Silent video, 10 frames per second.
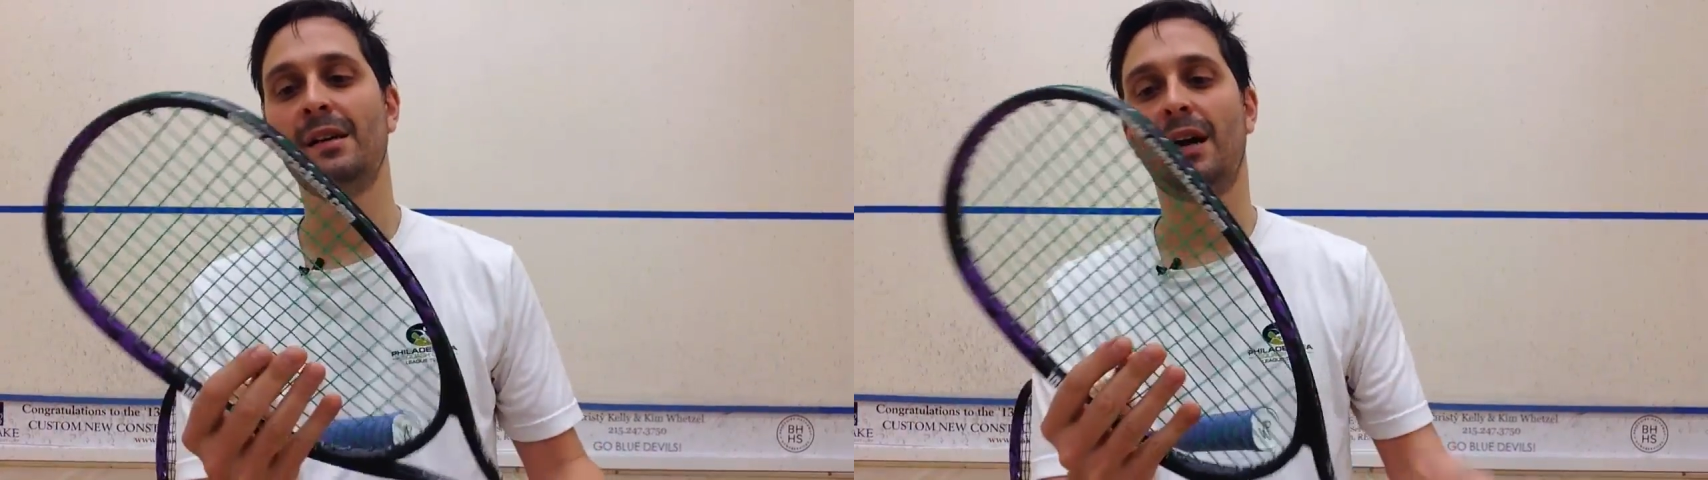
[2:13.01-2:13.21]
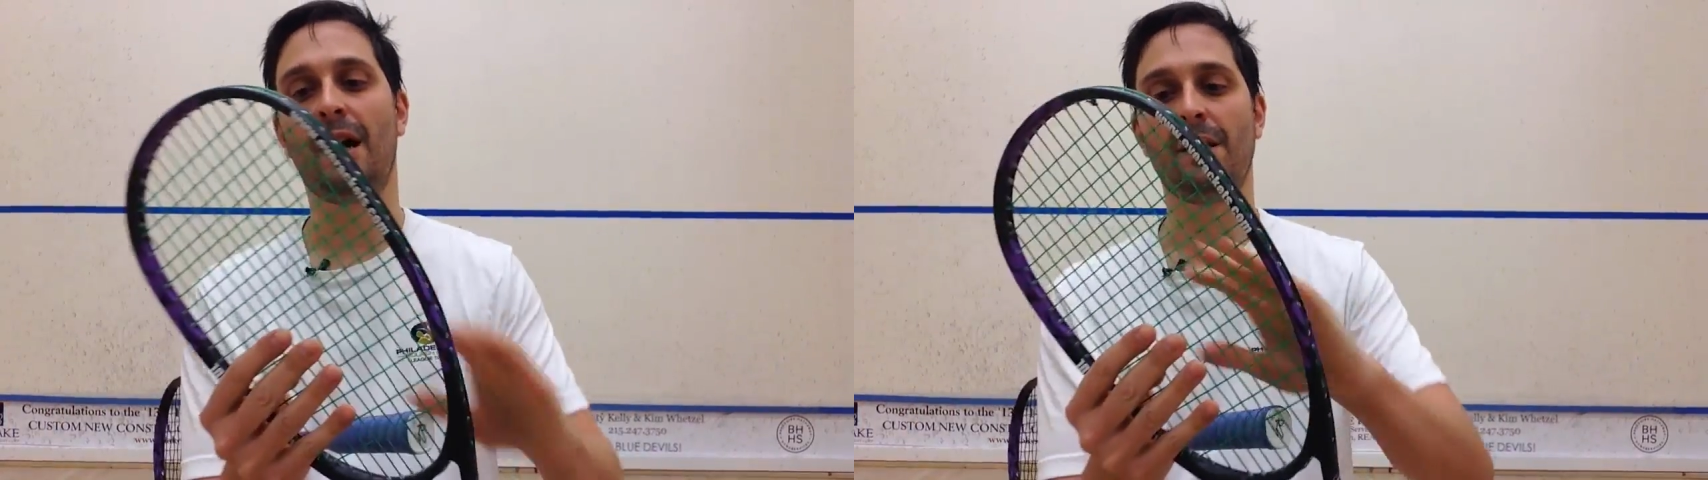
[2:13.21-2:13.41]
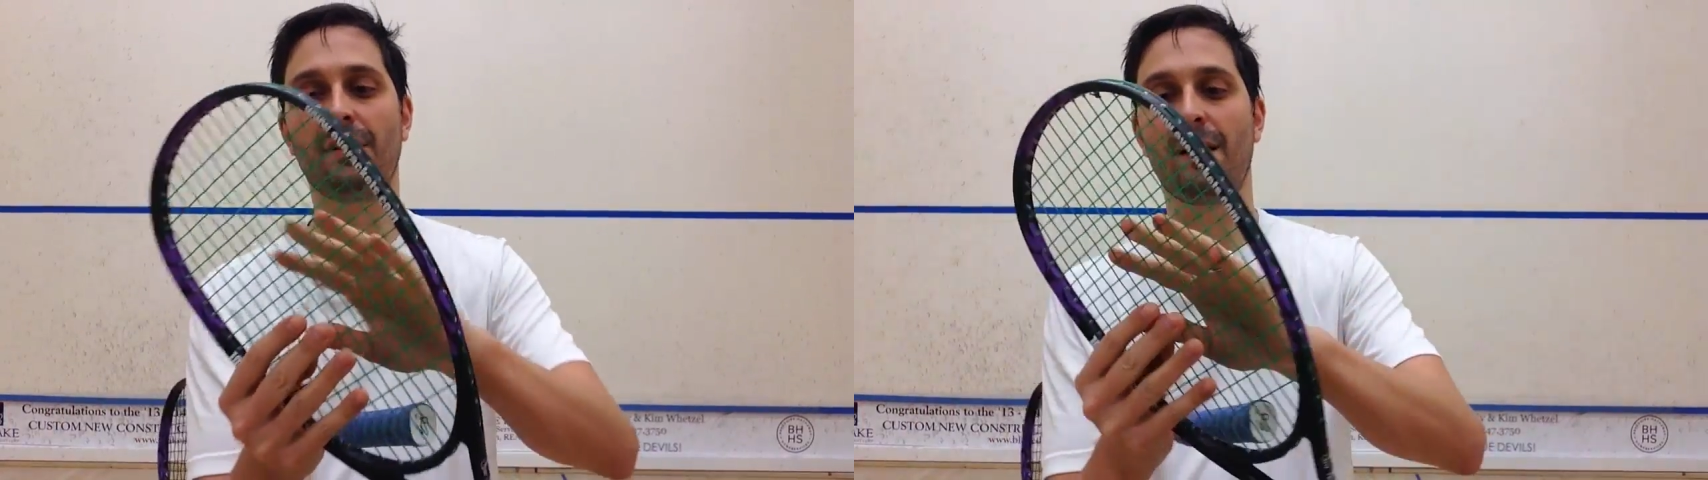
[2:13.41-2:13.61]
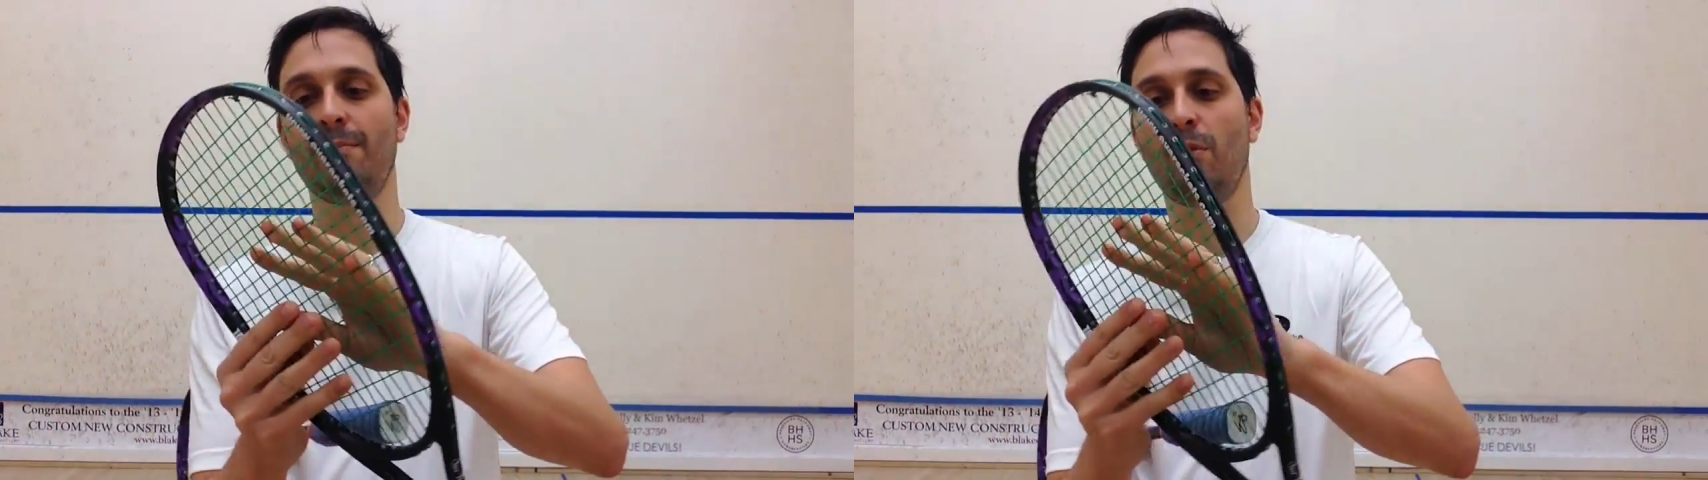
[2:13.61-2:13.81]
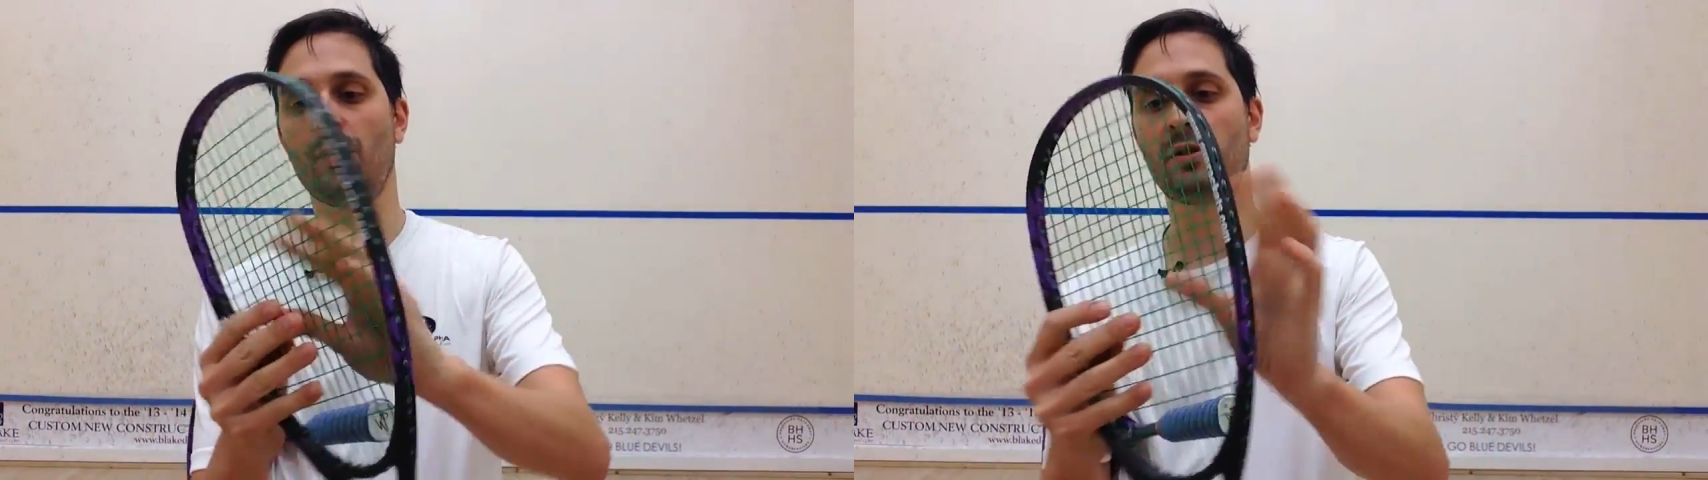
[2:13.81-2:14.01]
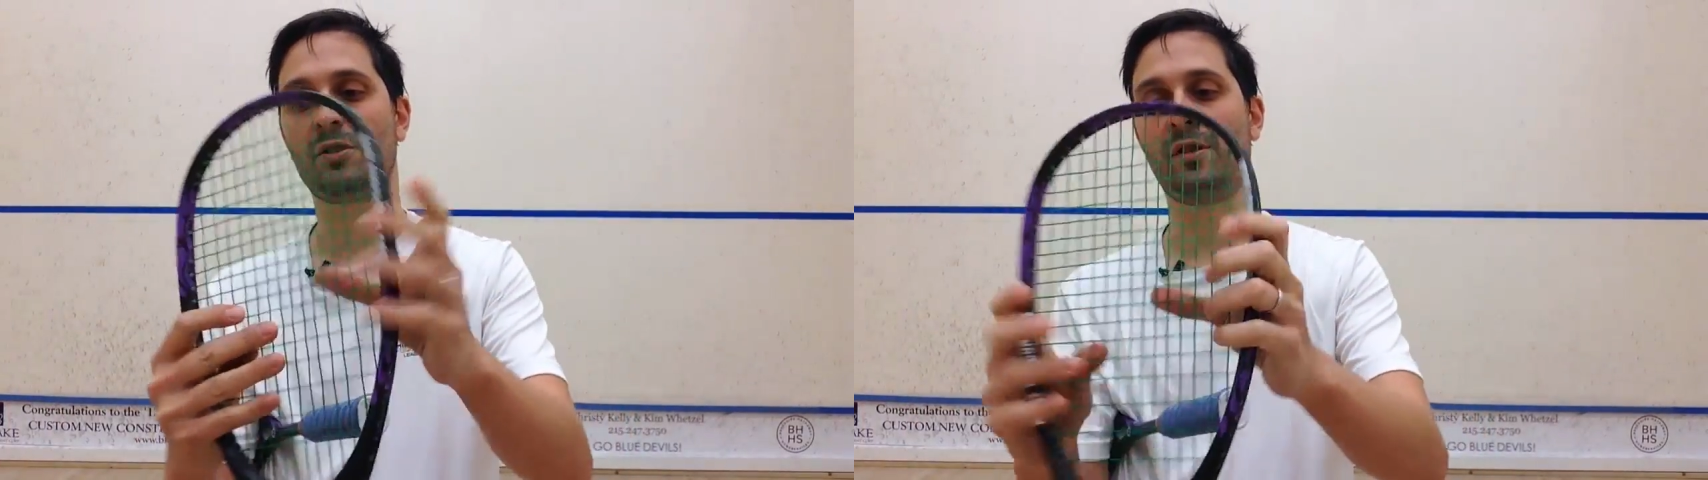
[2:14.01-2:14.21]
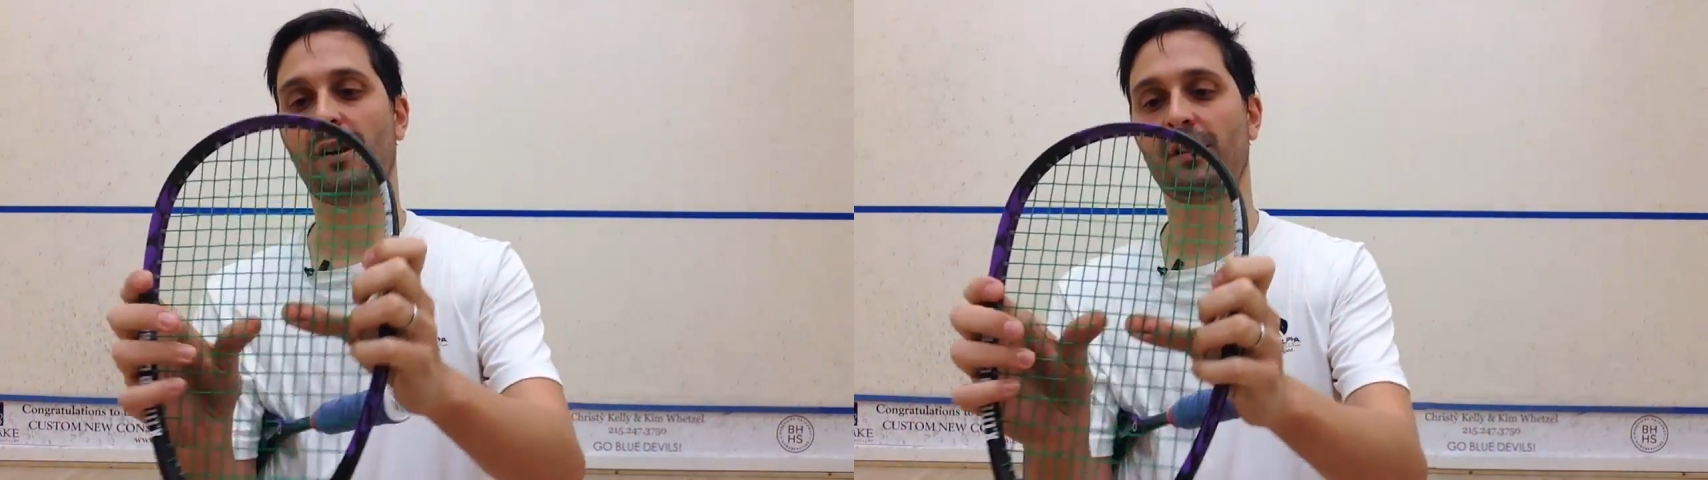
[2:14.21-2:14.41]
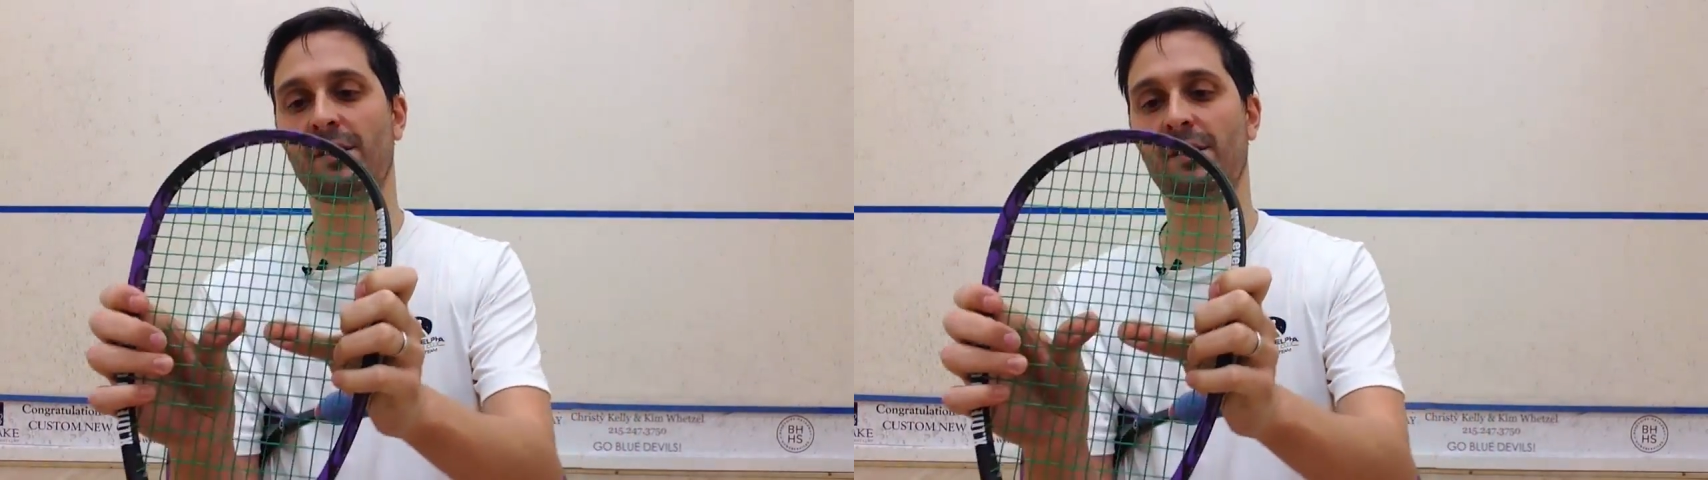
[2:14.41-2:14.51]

Uh, you got more strings.